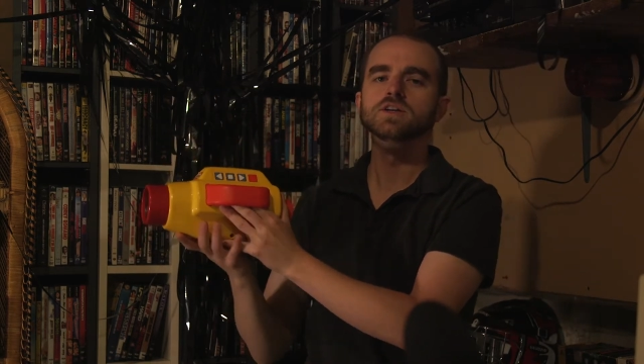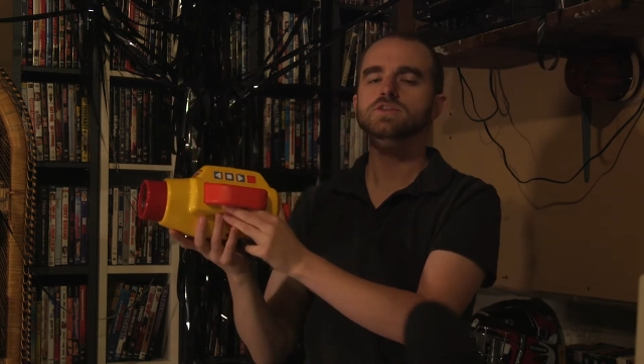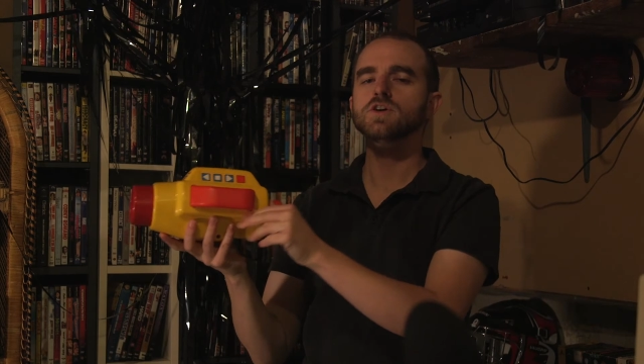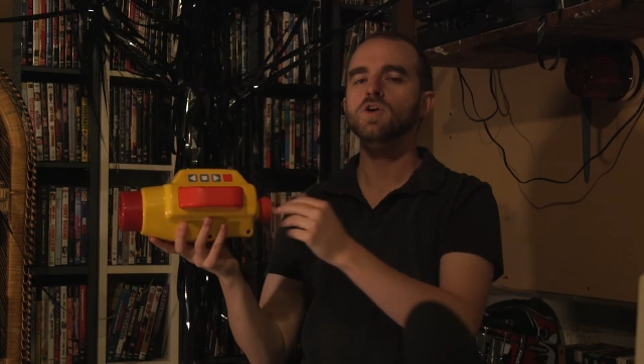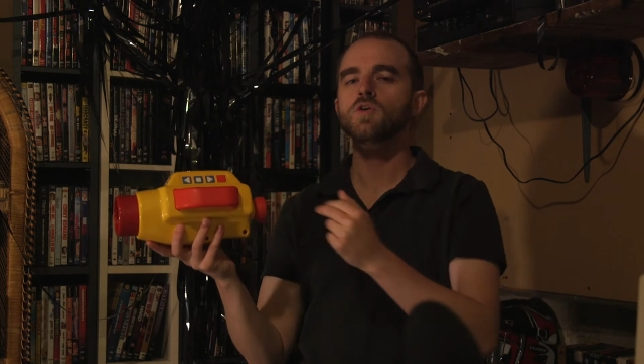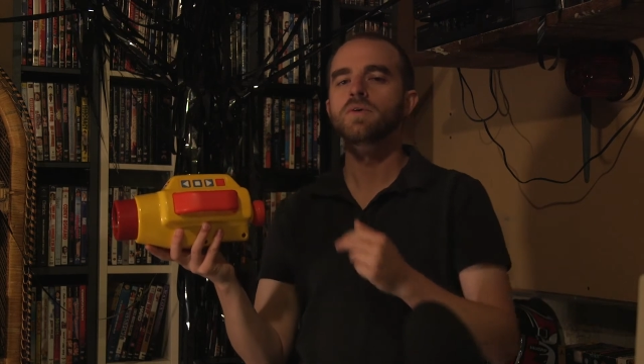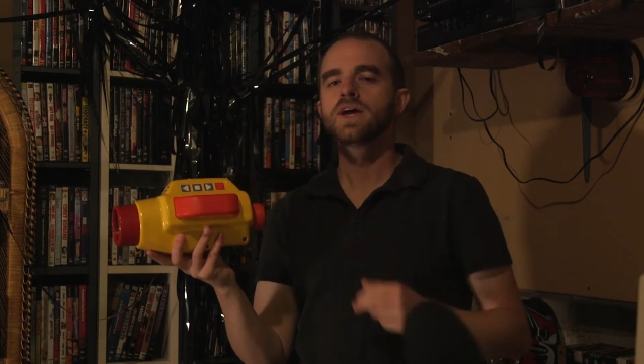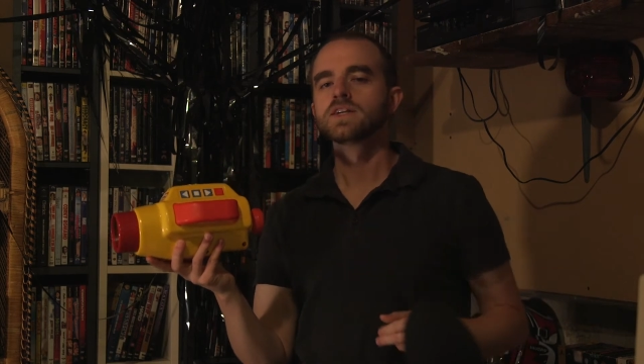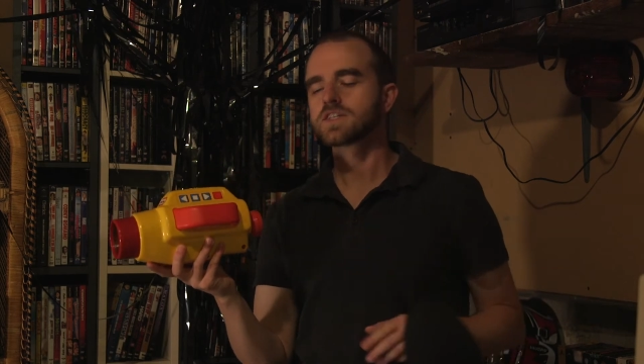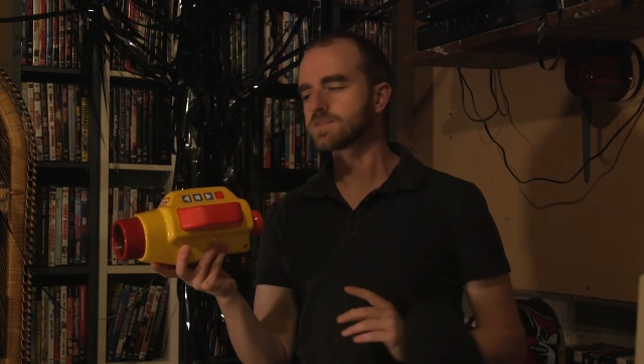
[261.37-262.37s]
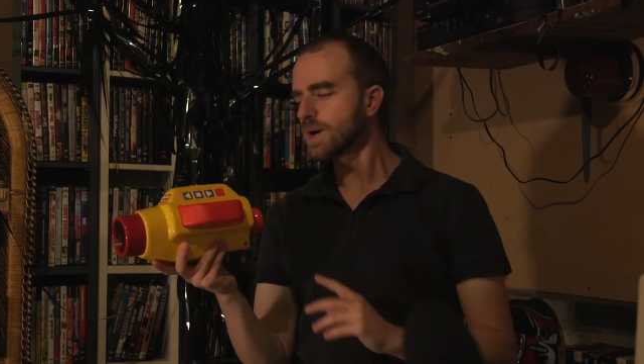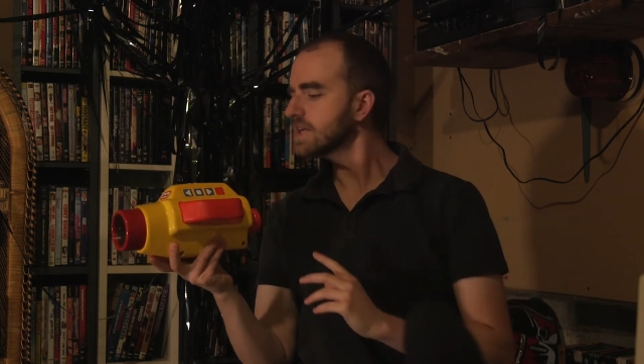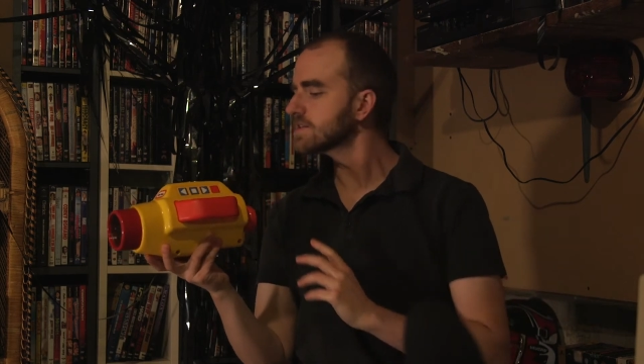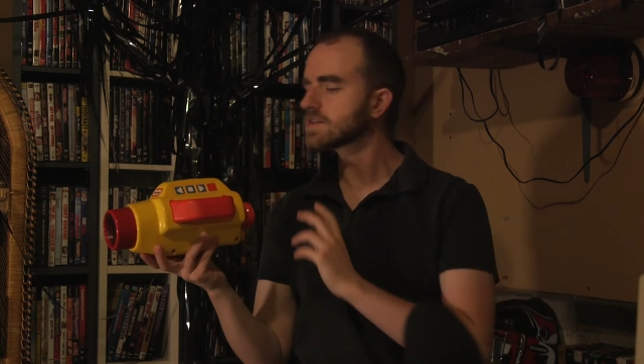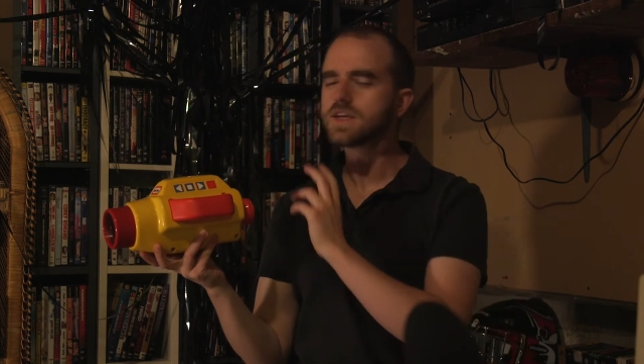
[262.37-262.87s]
So
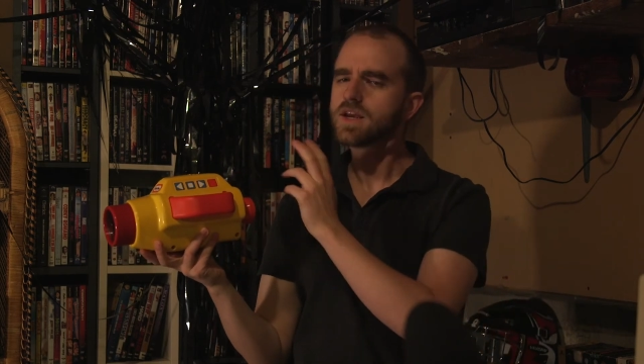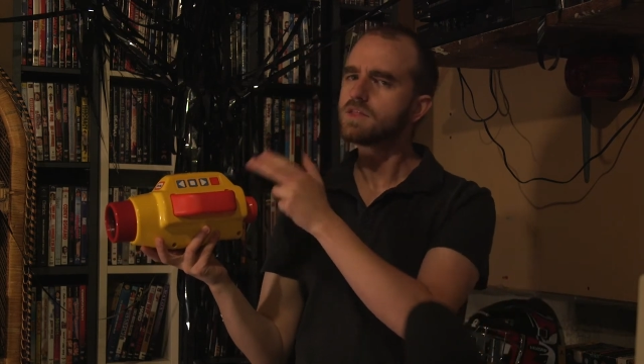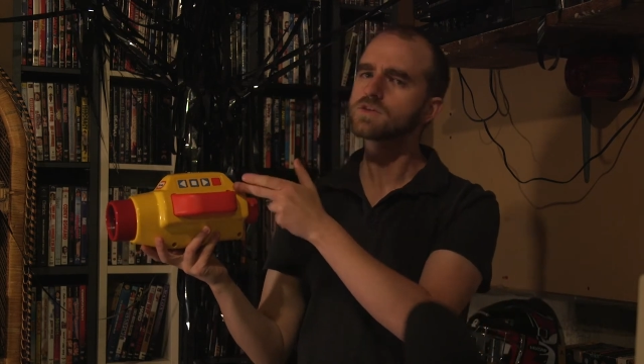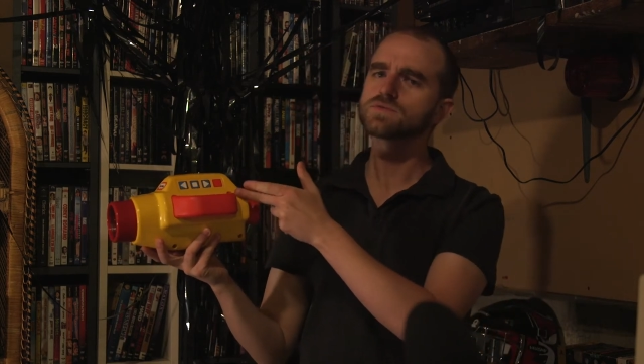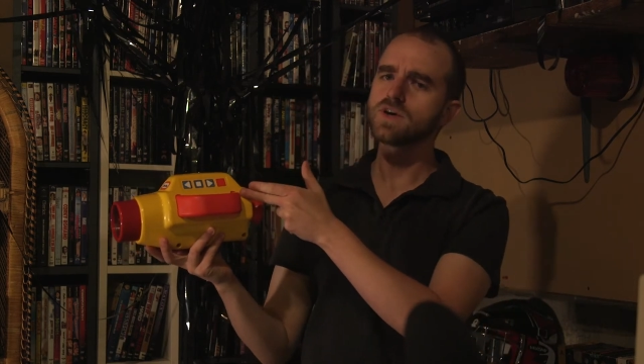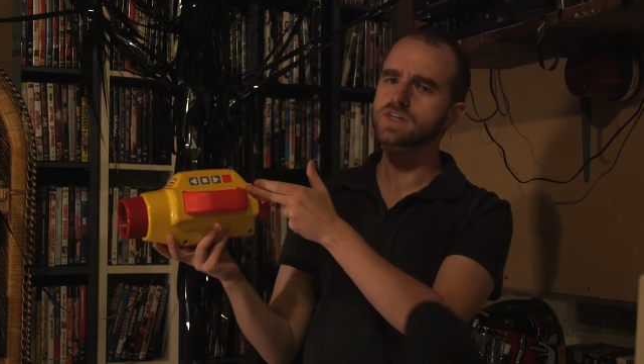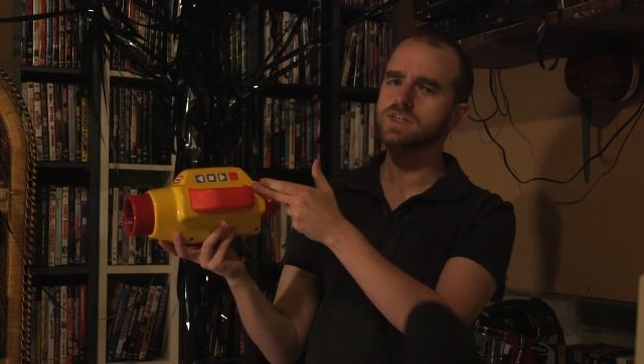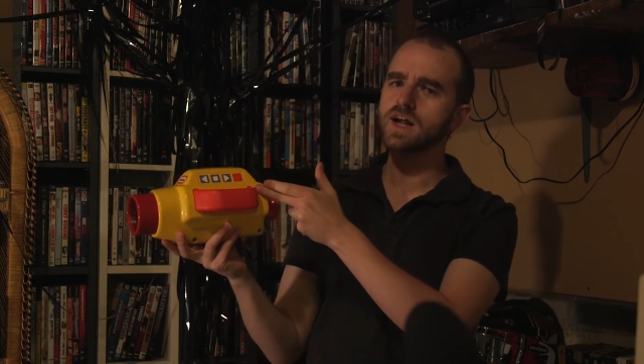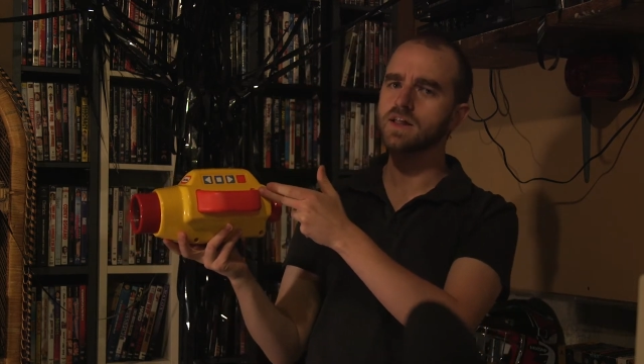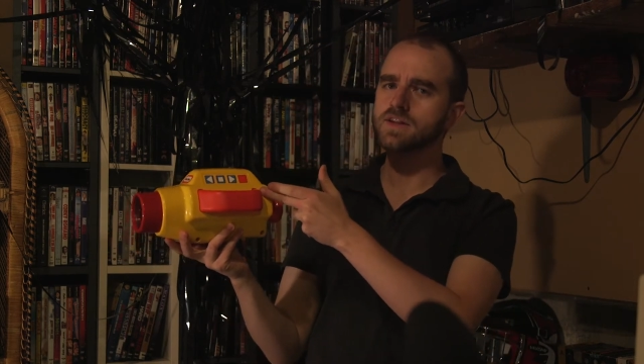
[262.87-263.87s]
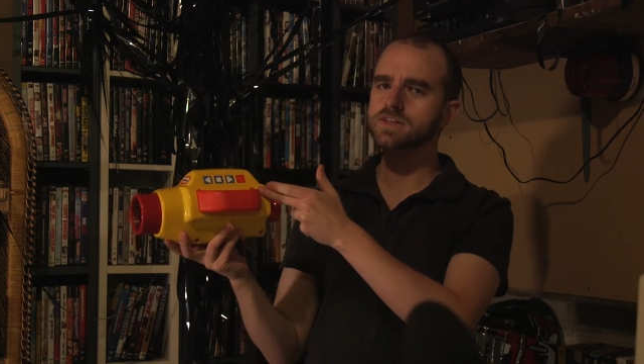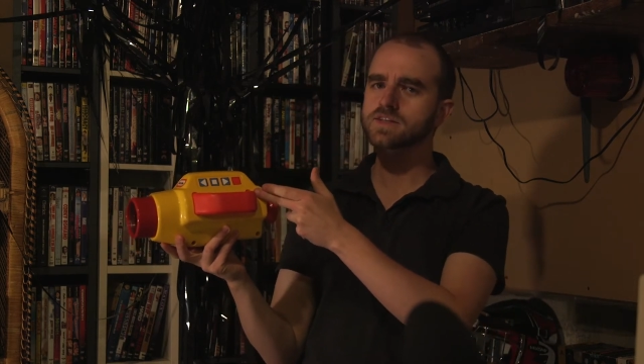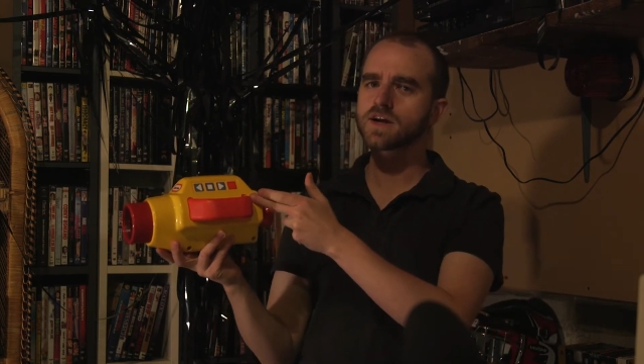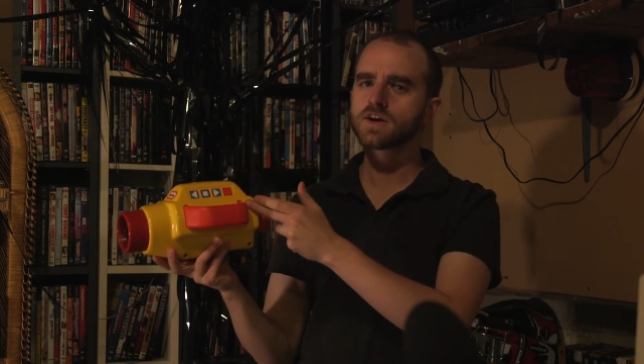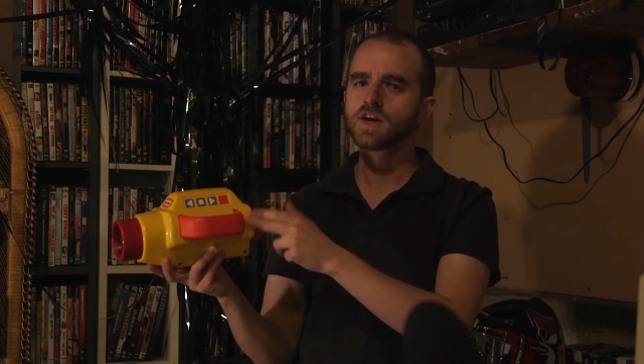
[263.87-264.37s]
despite seeing those functionalities
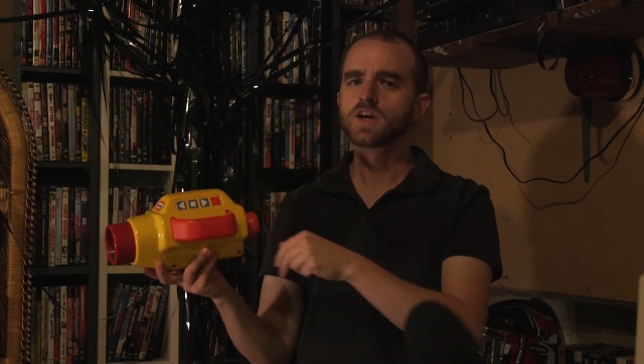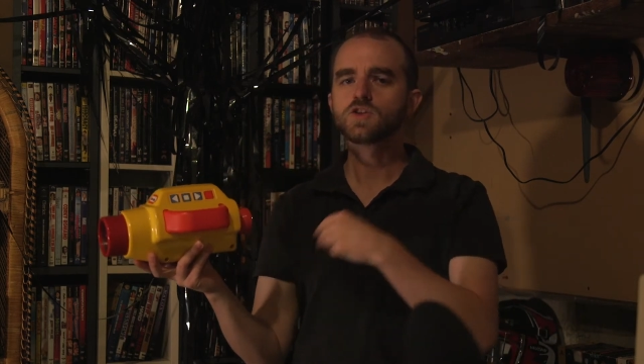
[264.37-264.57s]
there,